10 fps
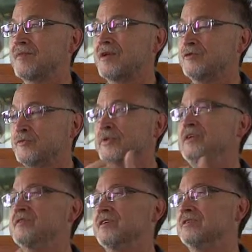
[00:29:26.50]
and to be
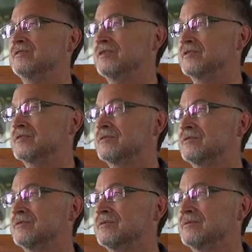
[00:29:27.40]
that is
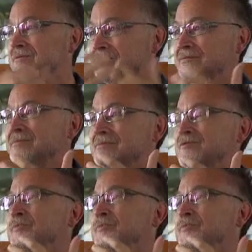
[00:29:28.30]
to